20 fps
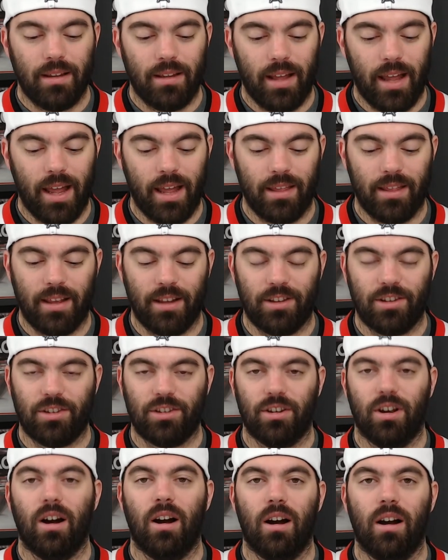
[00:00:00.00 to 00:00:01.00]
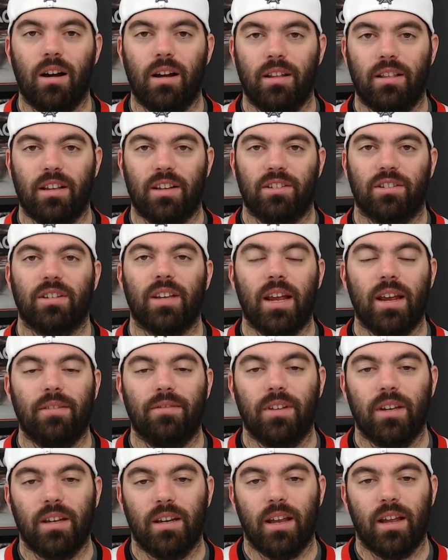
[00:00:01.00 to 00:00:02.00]
And they saw and they saved
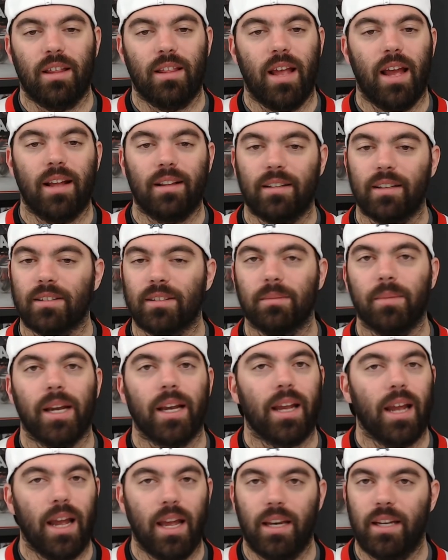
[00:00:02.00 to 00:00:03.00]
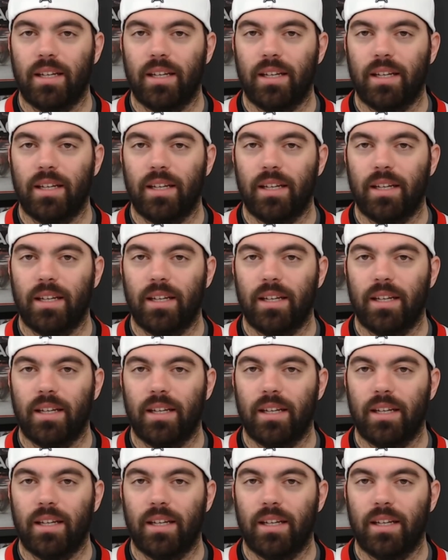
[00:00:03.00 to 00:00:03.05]
it, and that doesn't make any